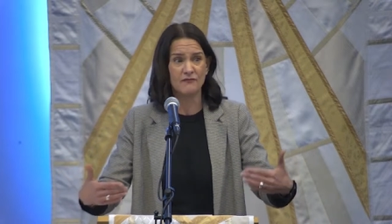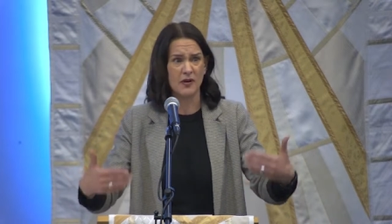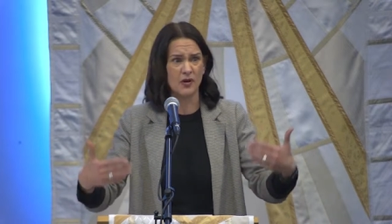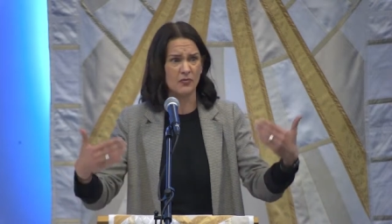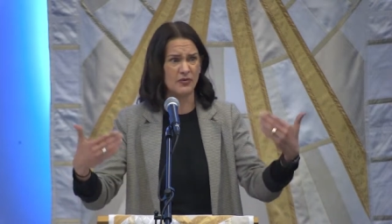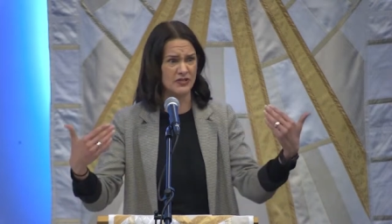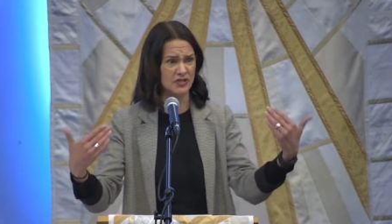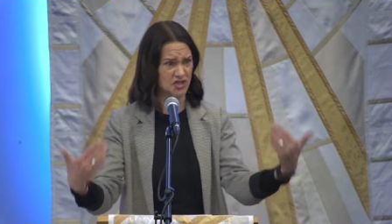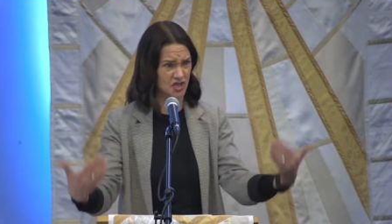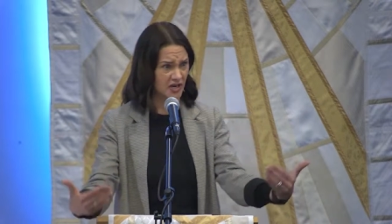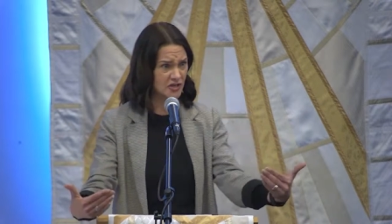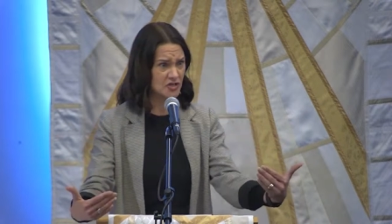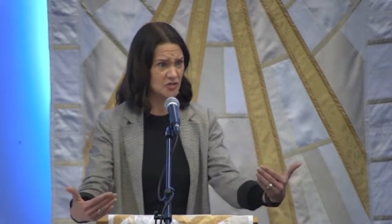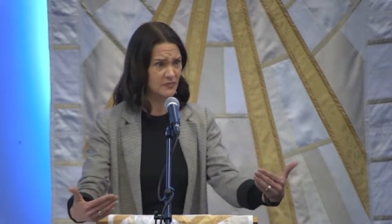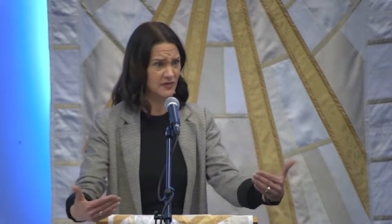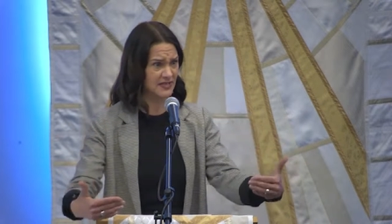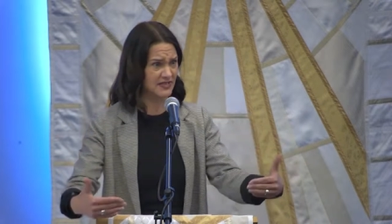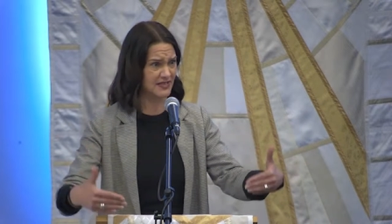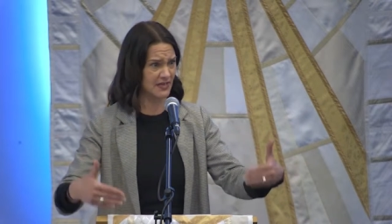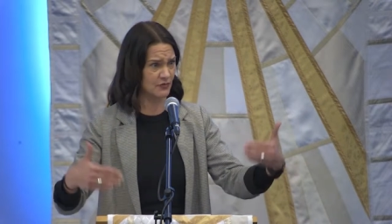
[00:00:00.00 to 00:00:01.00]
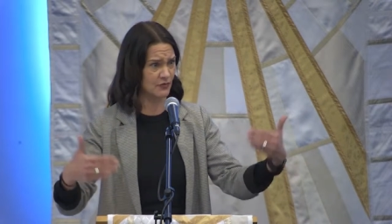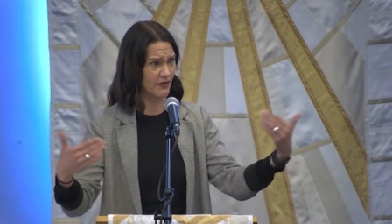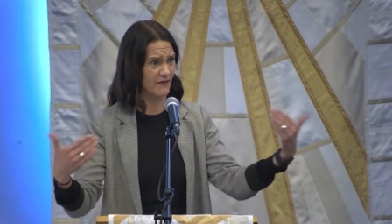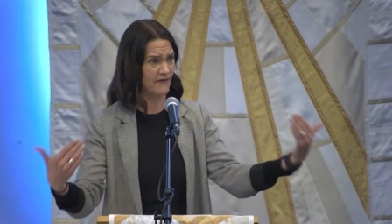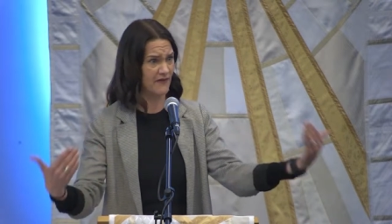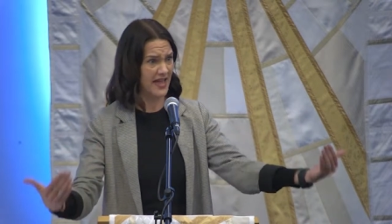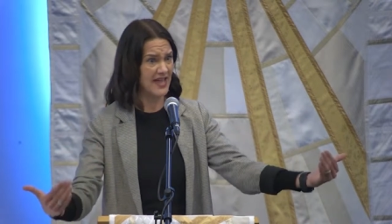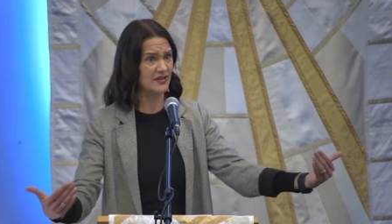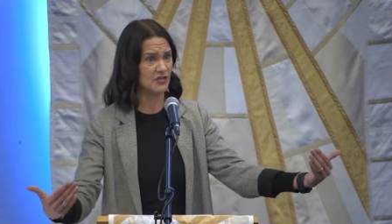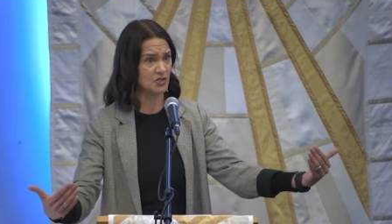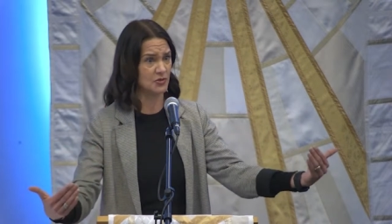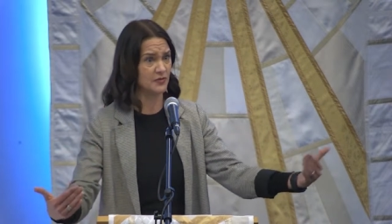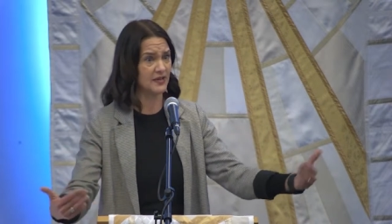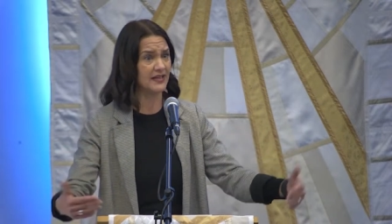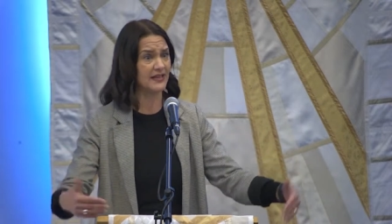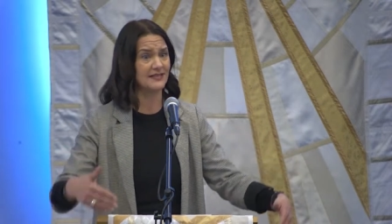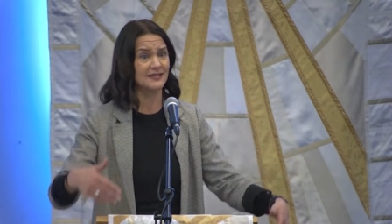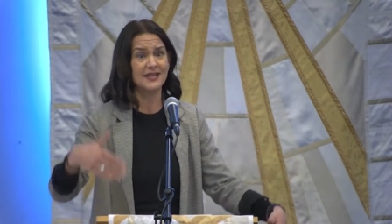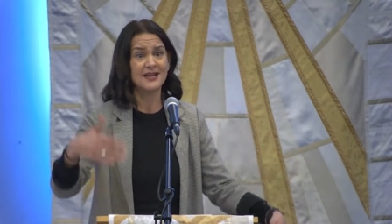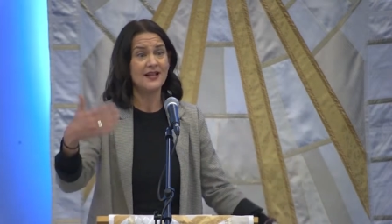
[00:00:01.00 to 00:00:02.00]
but with judgment and revenge
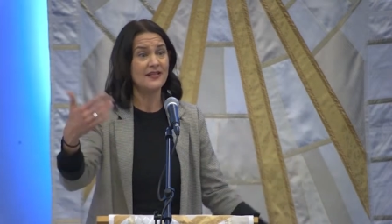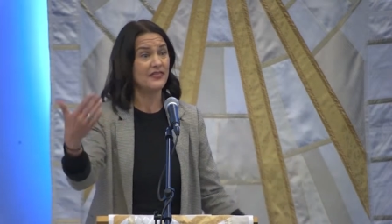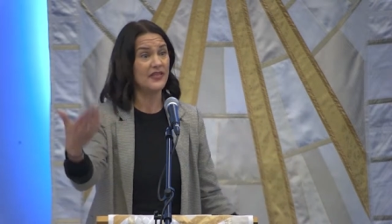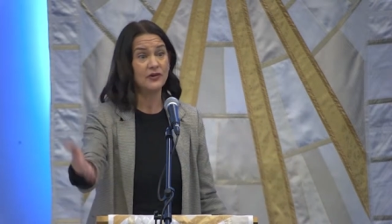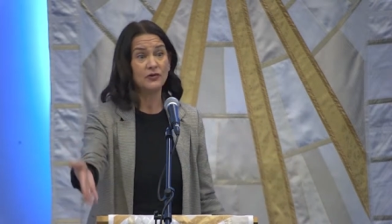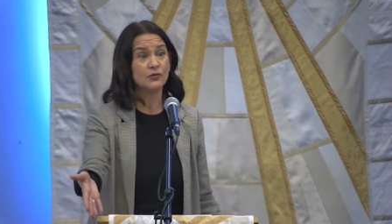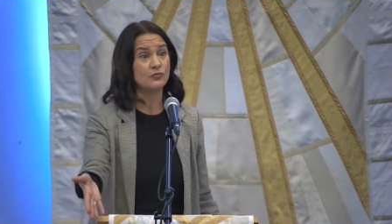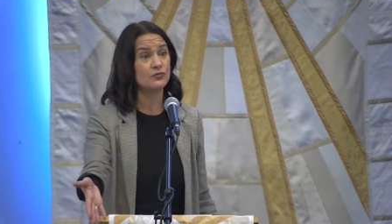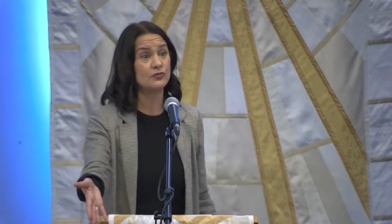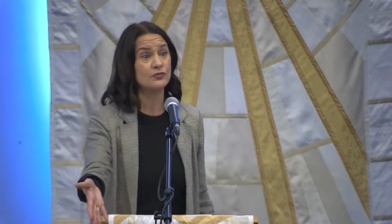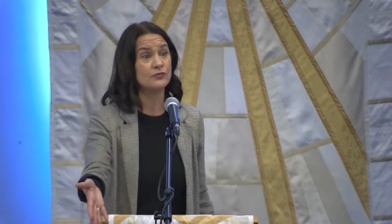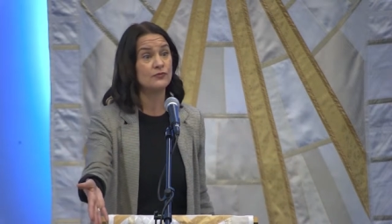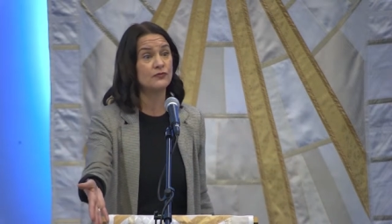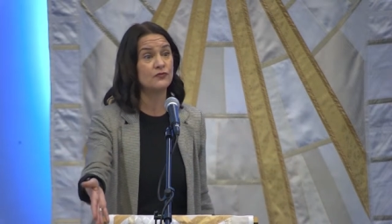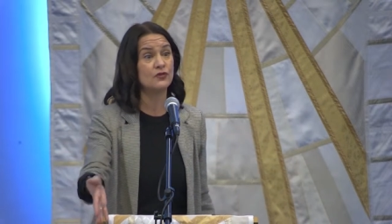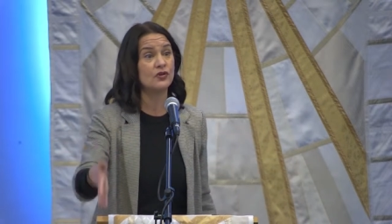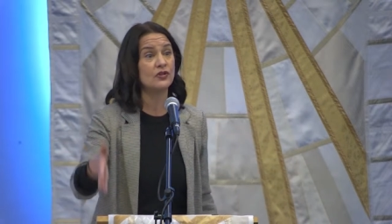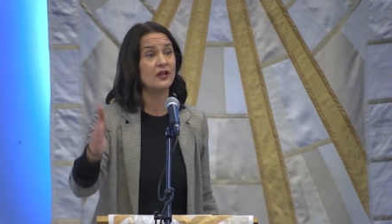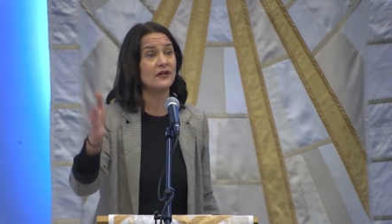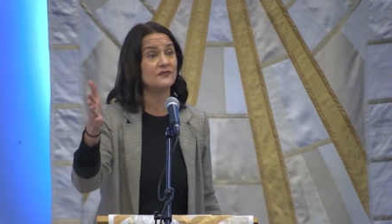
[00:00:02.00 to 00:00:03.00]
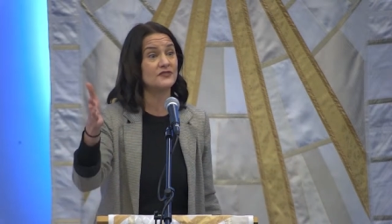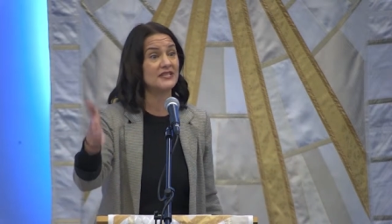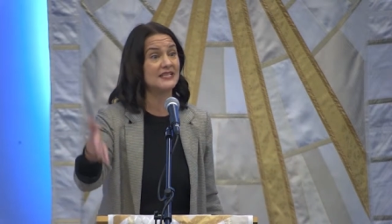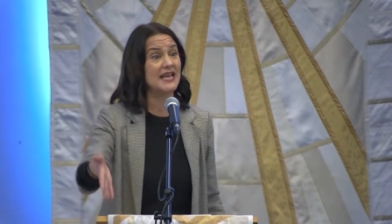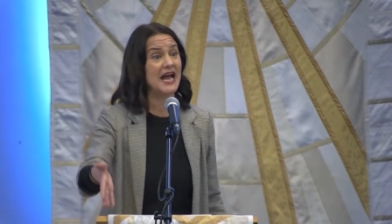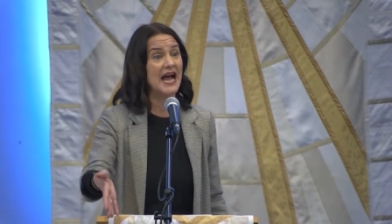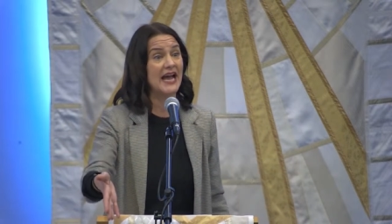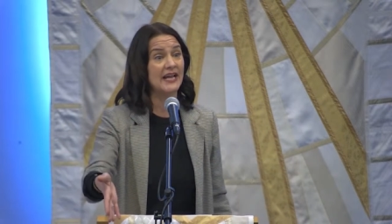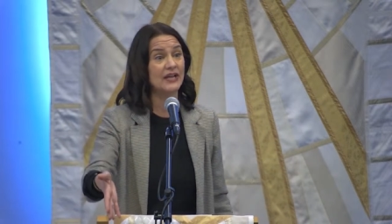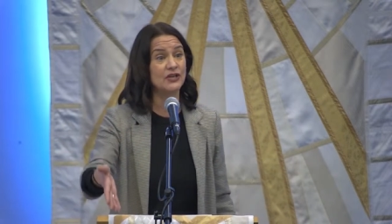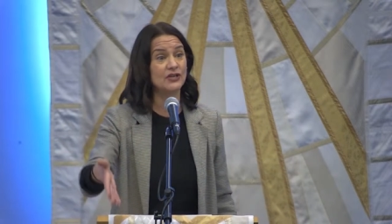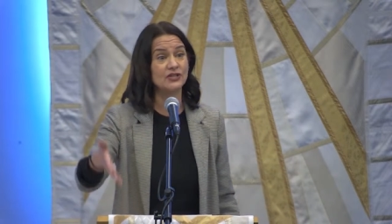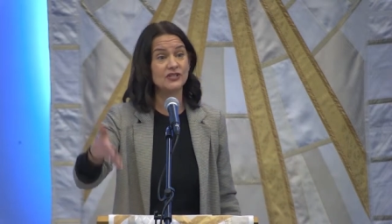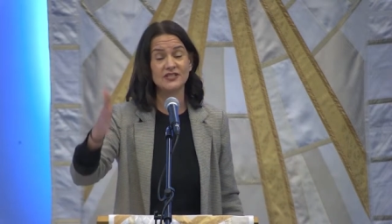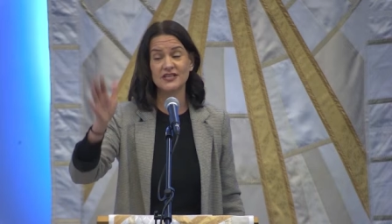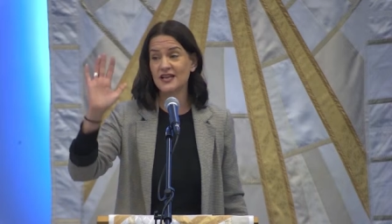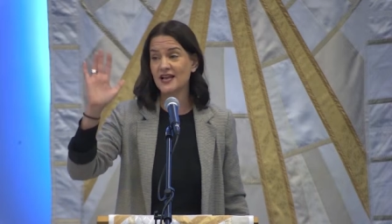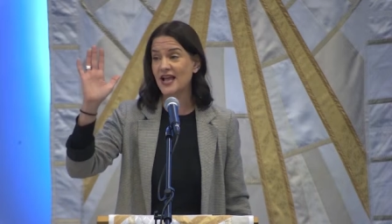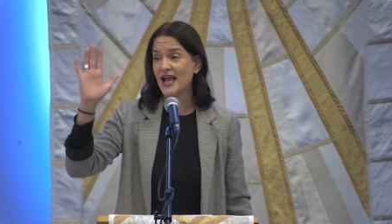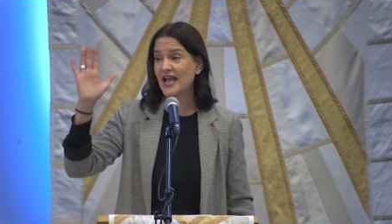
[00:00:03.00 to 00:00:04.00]
because they're a room full of deniers
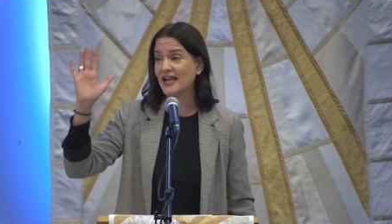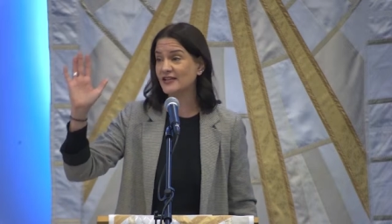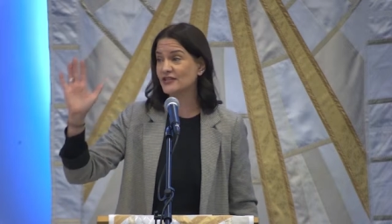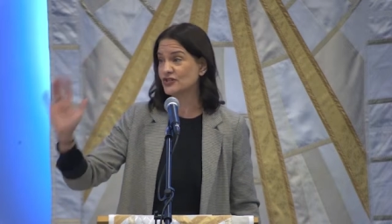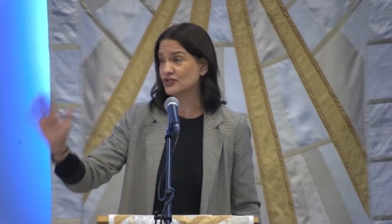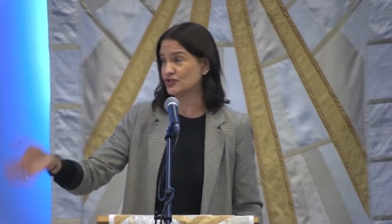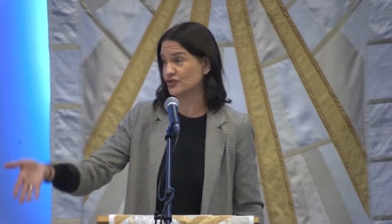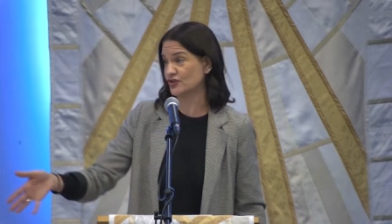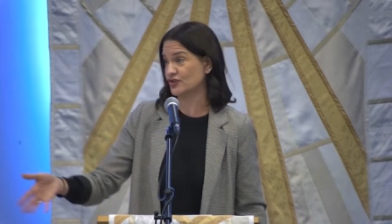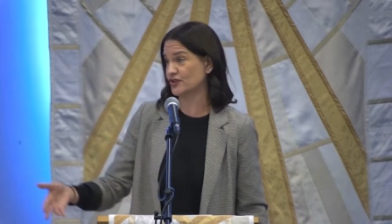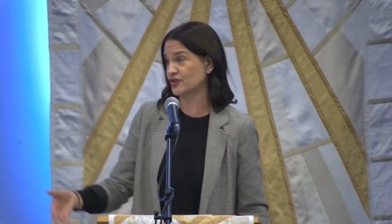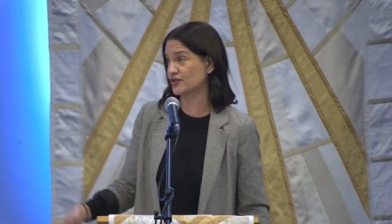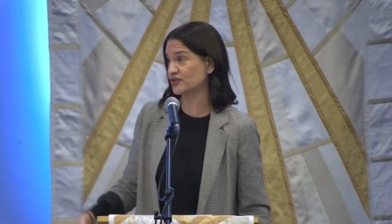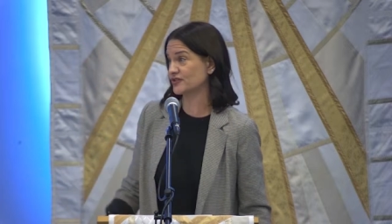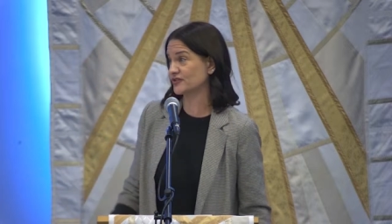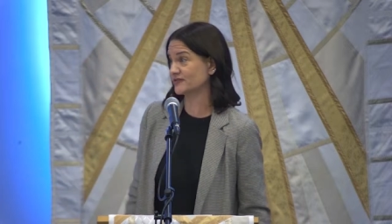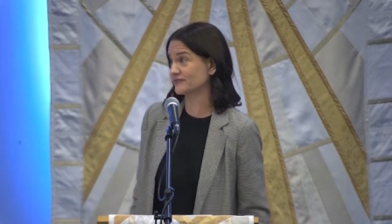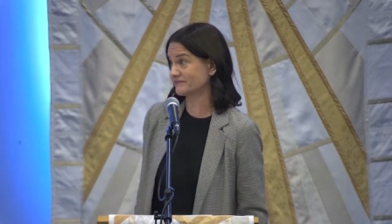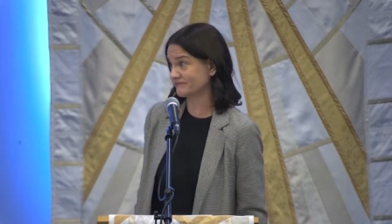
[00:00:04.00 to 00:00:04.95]
and deserters.